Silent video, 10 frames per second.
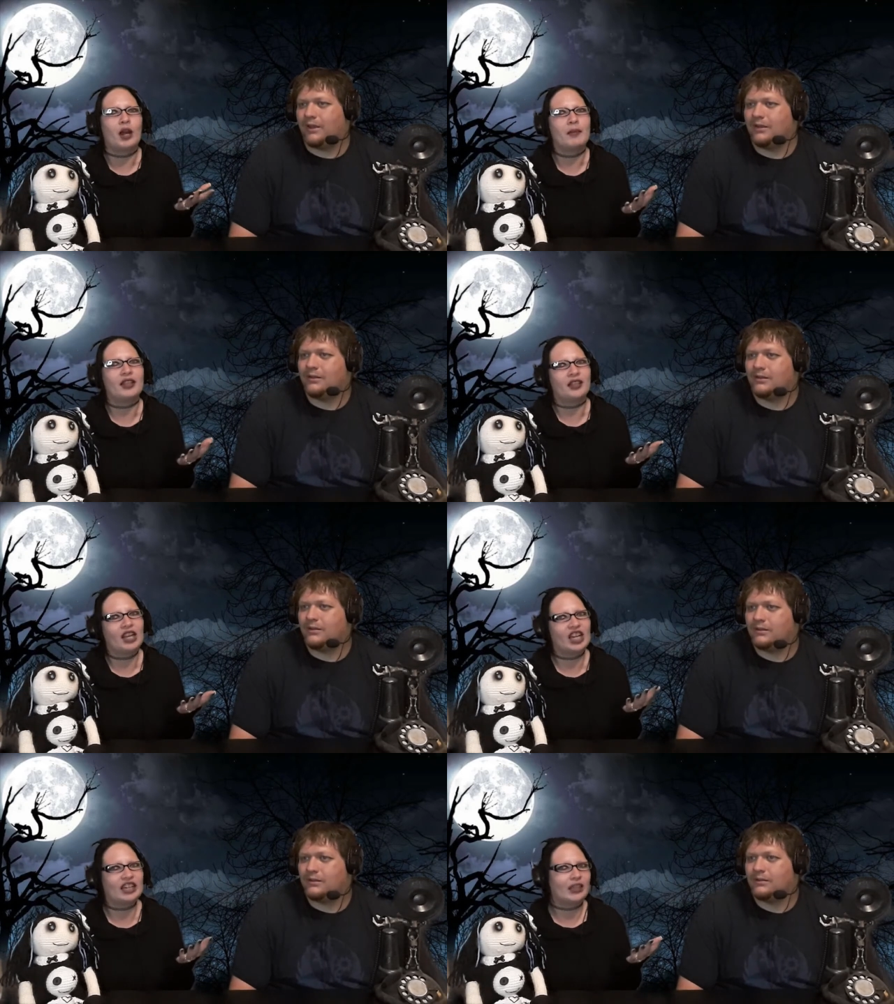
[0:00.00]
Speaker 1: I mean, they're
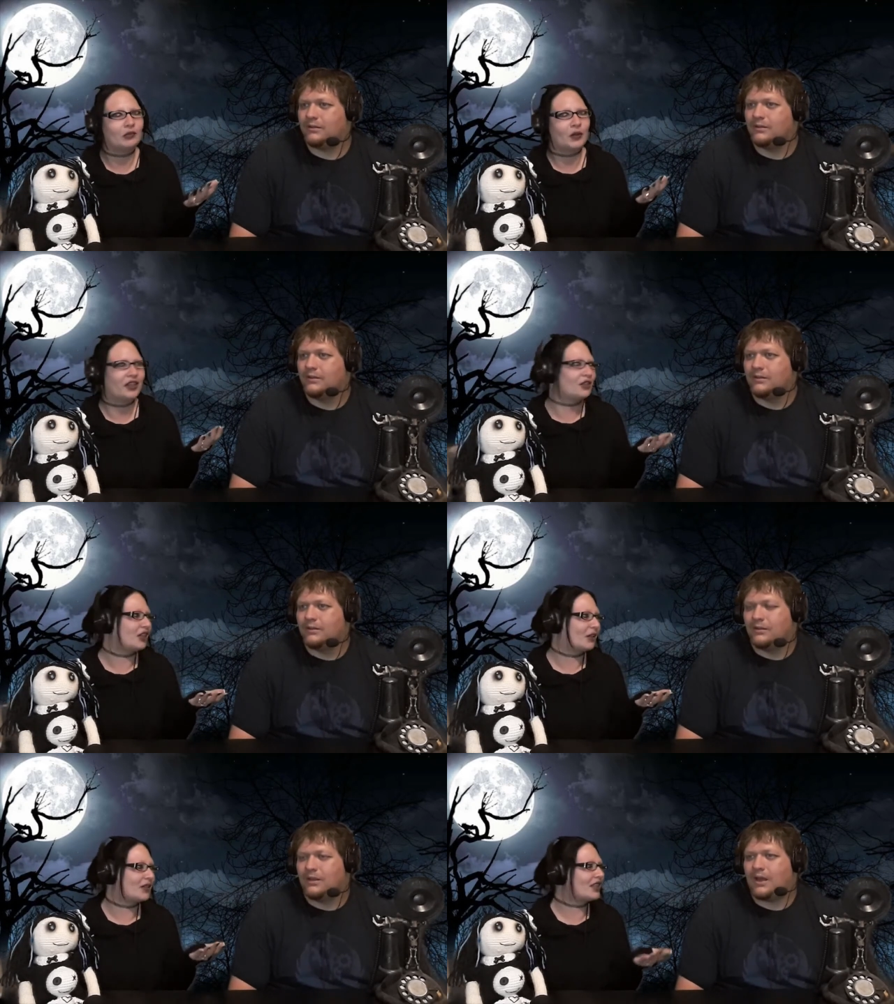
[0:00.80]
not going to give away their
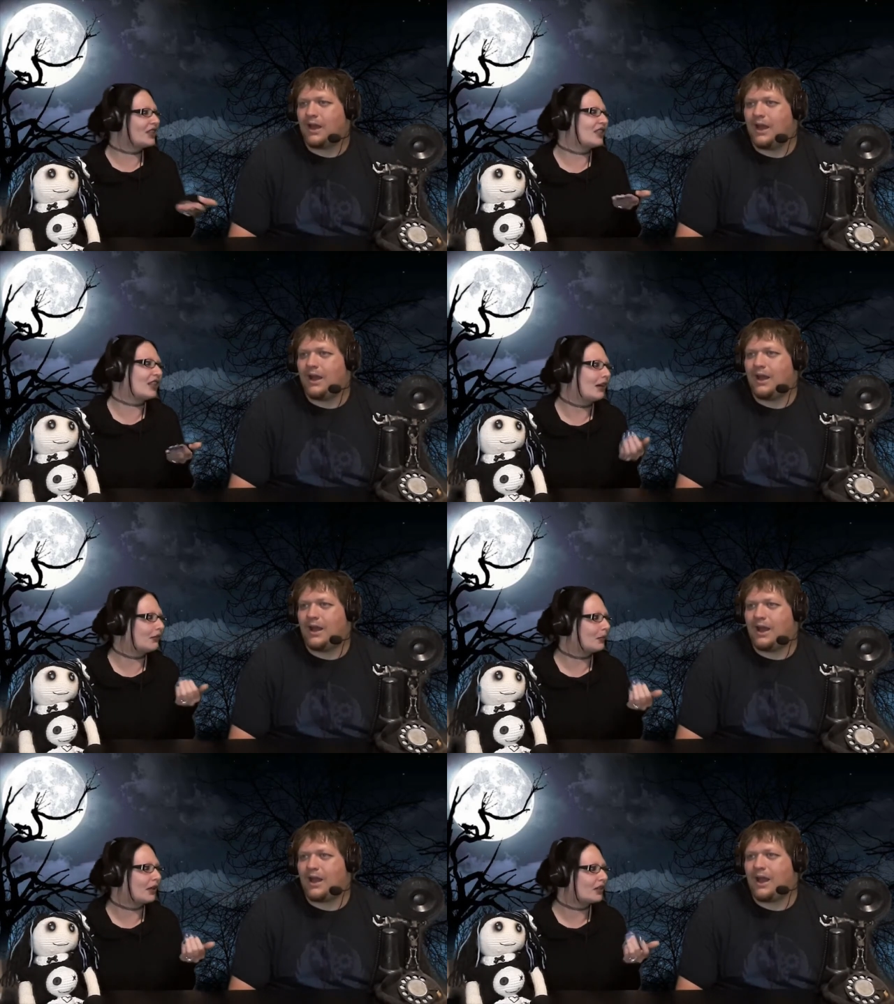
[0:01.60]
secrets. This is the
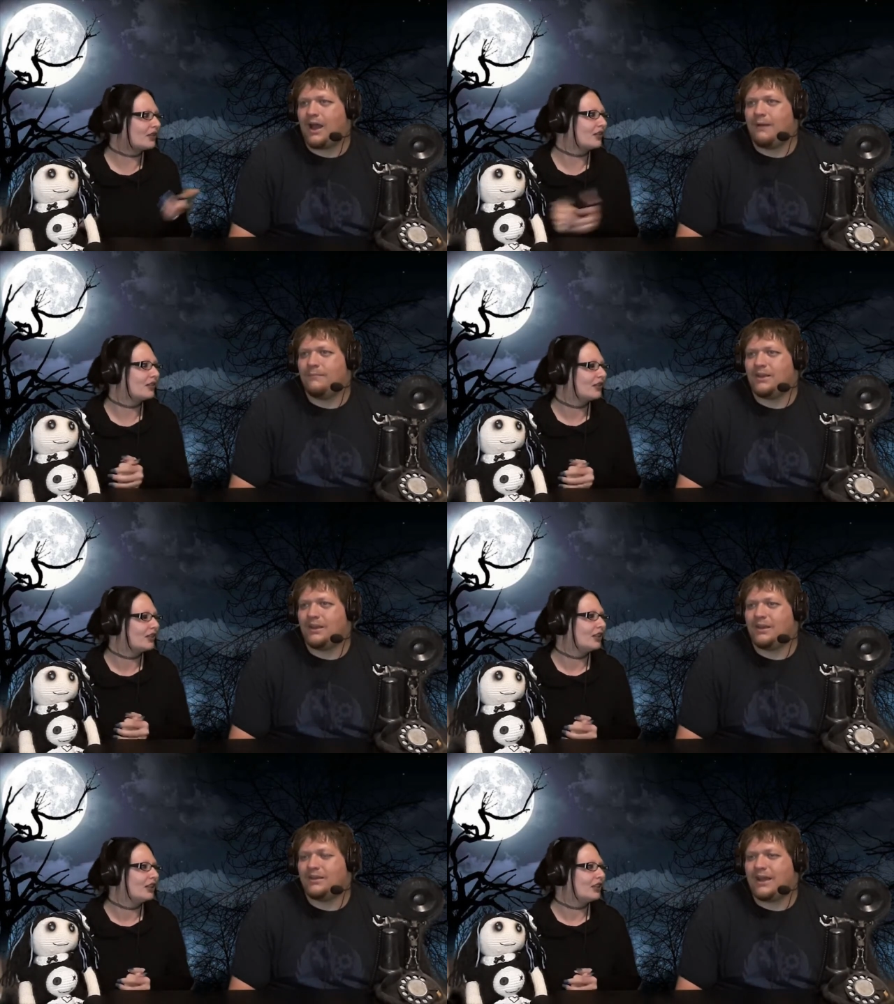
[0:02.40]
government.
Speaker 2: I
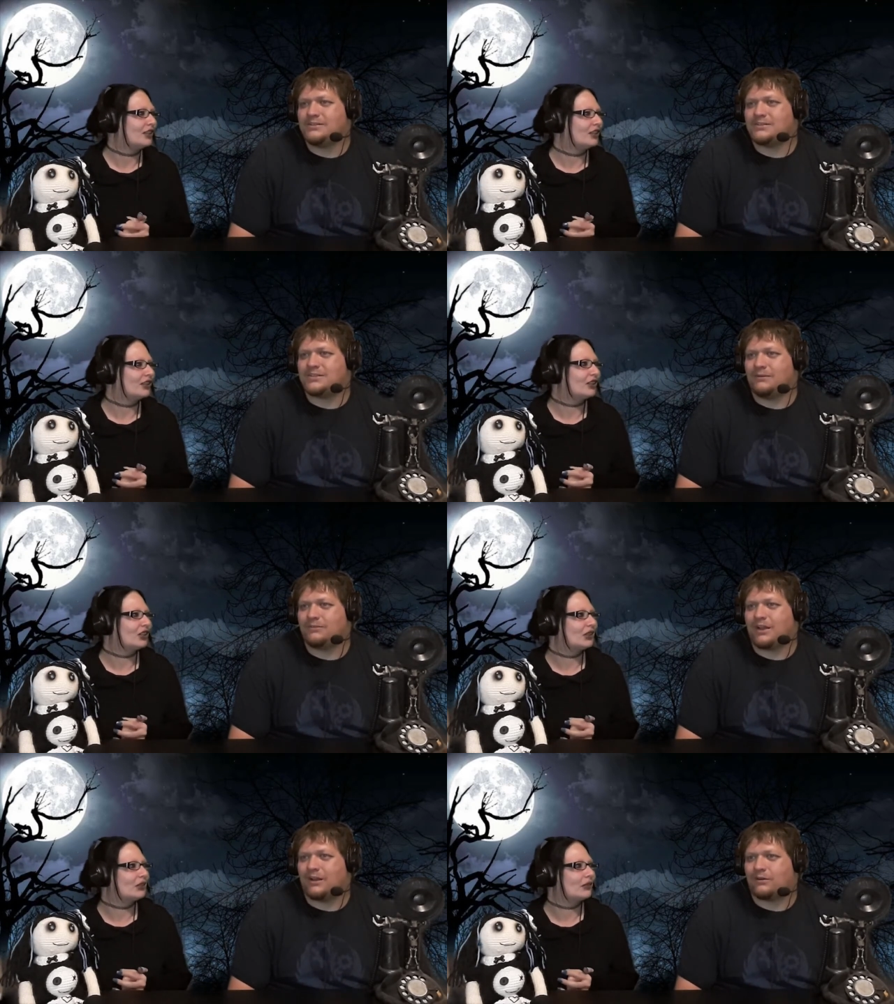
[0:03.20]
mean, that just
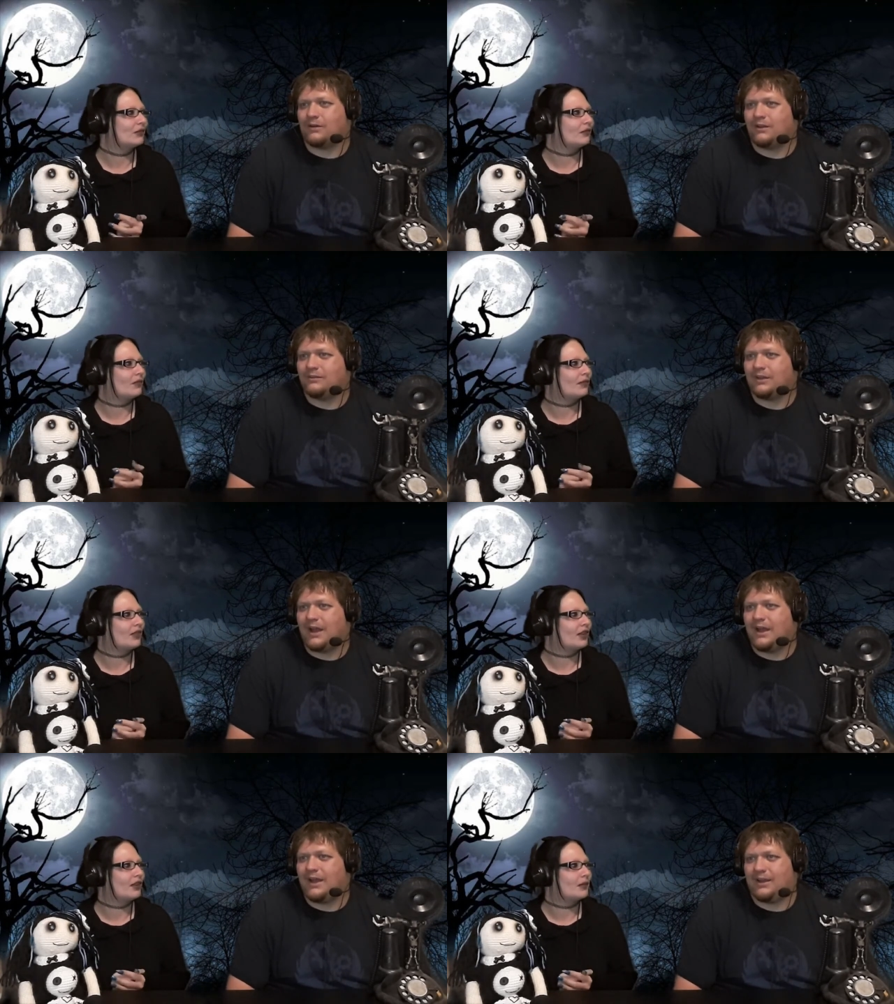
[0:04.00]
seems kind of
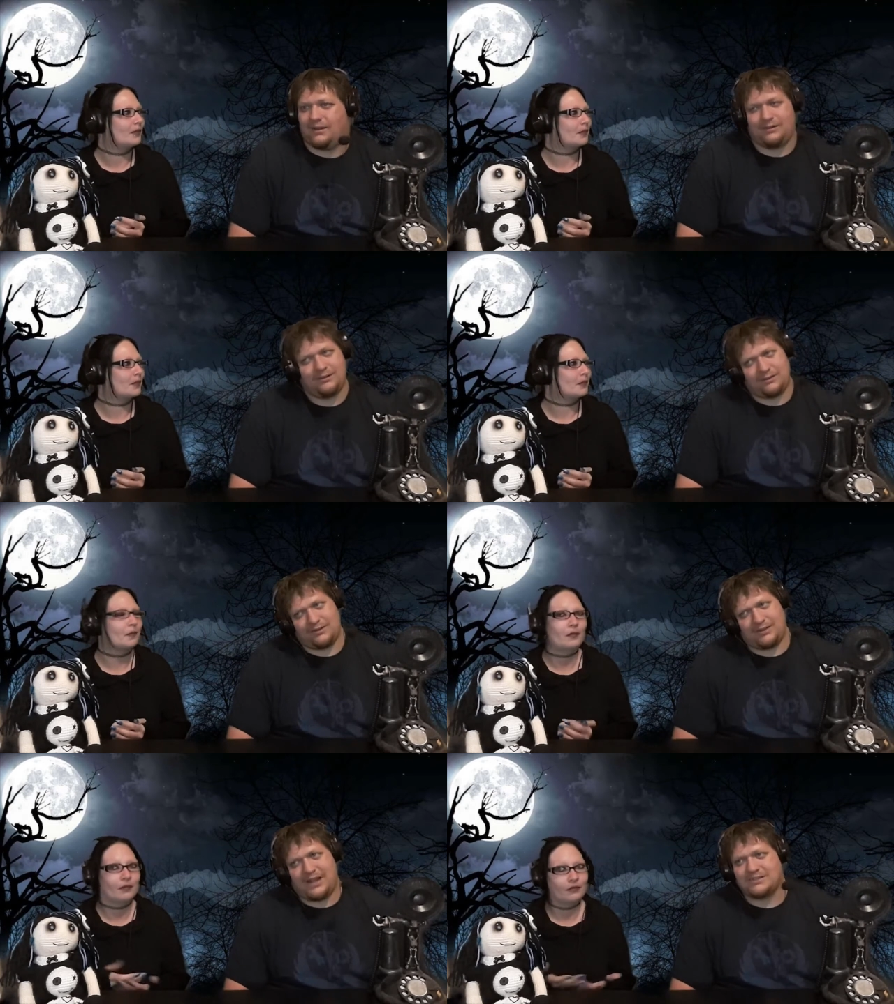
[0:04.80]
crazy.
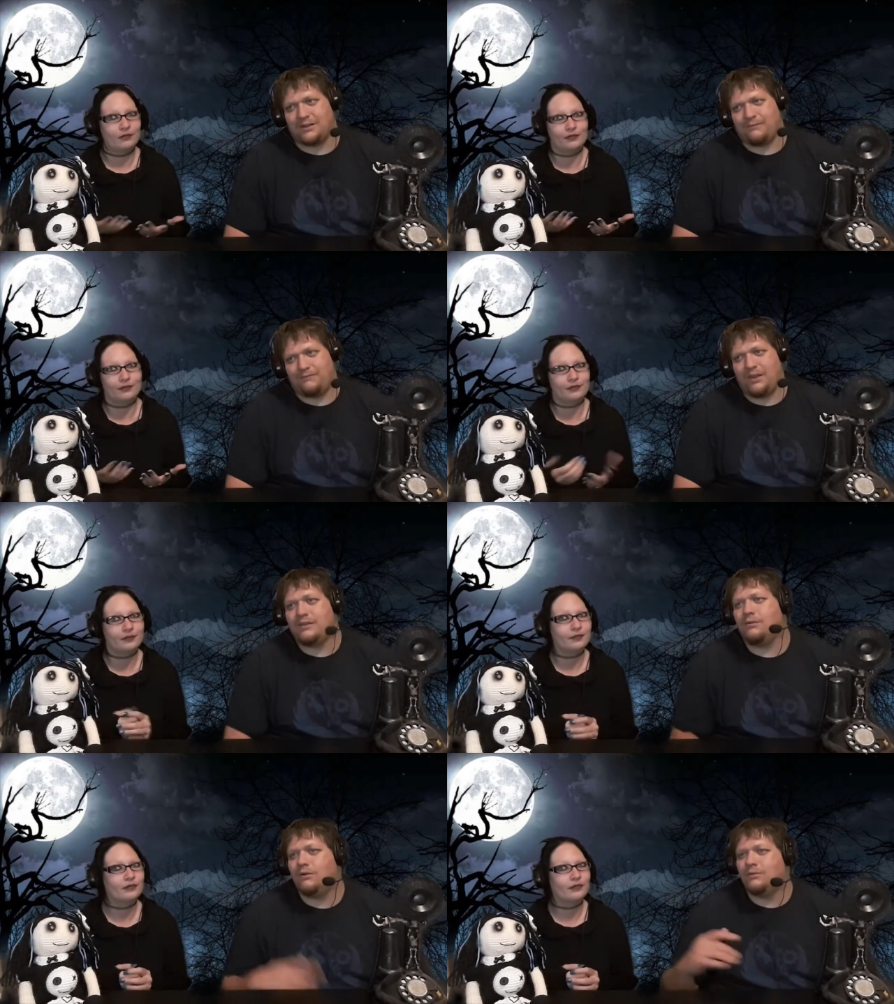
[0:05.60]
Okay,
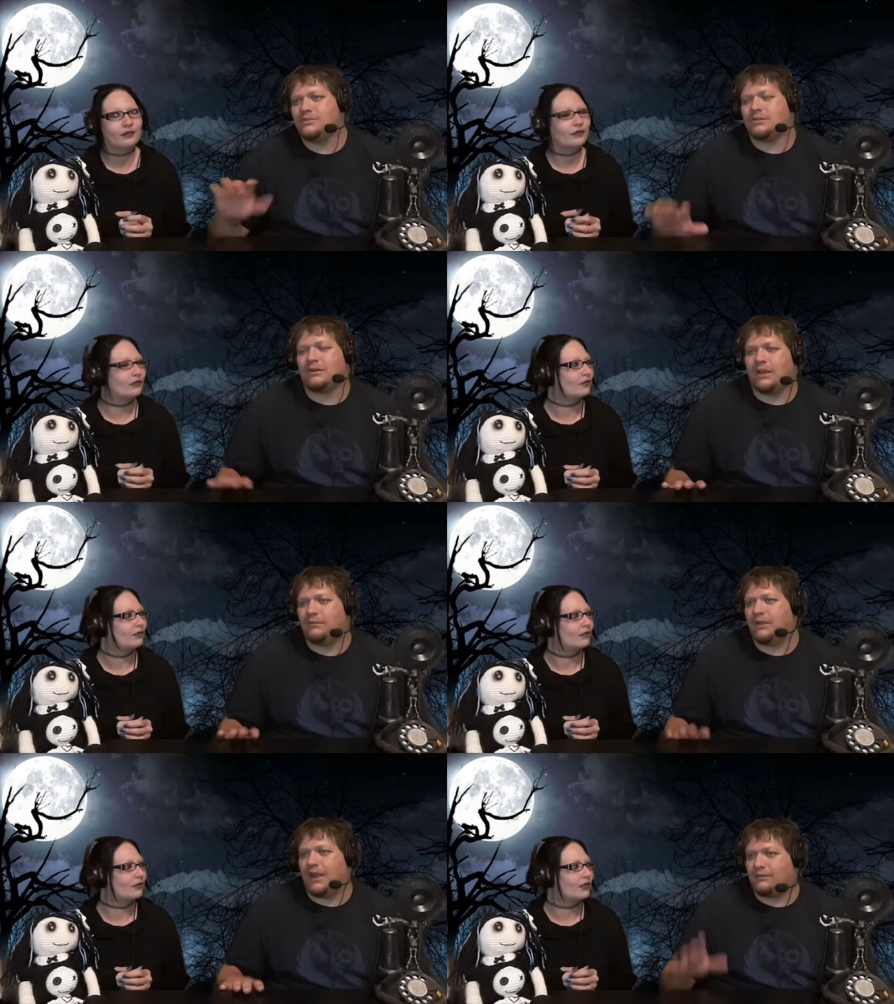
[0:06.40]

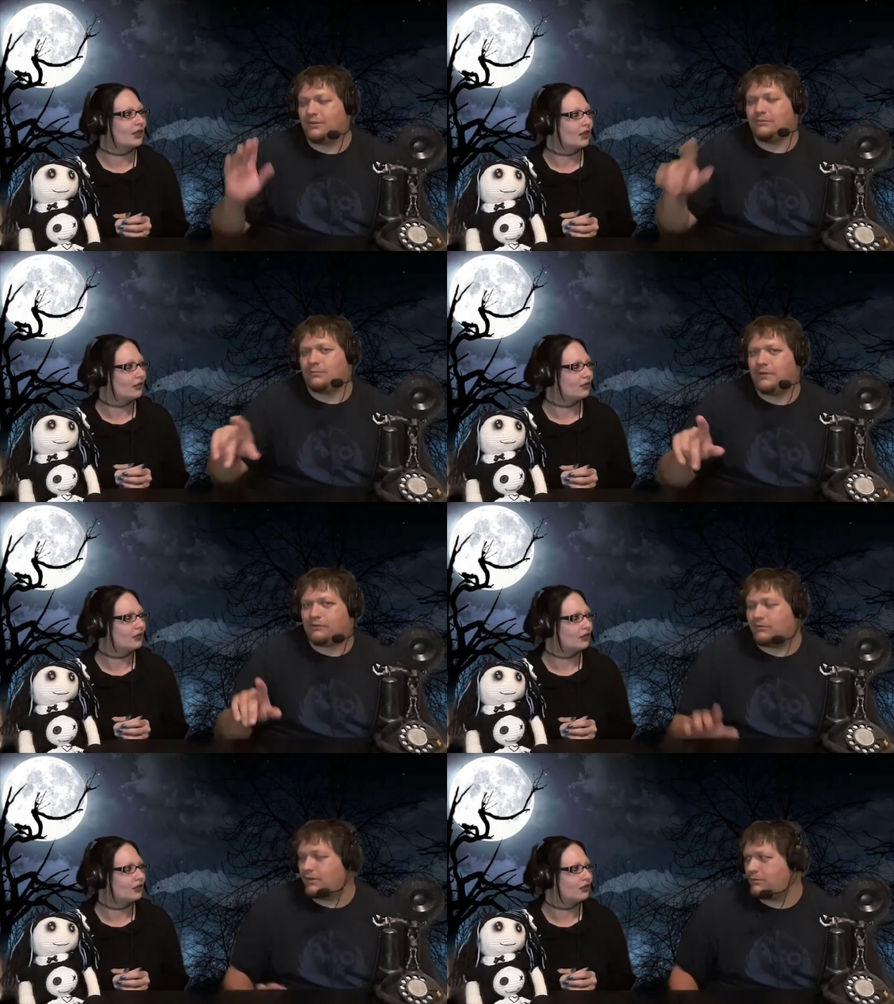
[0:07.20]
let me ask. There was a
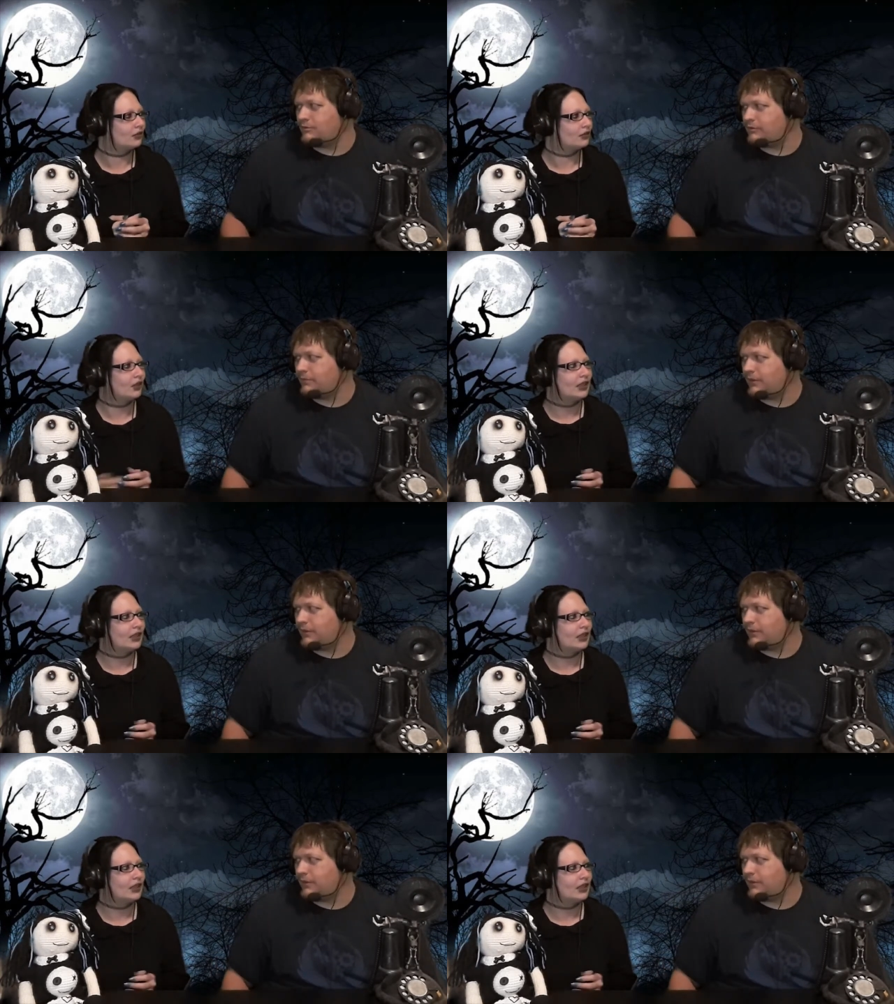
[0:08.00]
picture there. What was the